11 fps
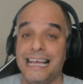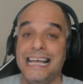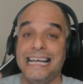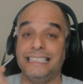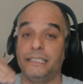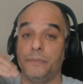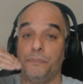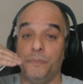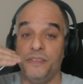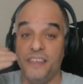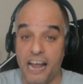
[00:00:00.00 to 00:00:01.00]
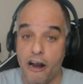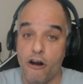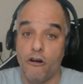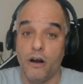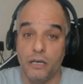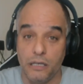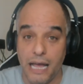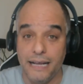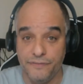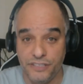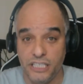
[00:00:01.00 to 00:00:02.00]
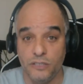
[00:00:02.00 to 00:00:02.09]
it's their life she's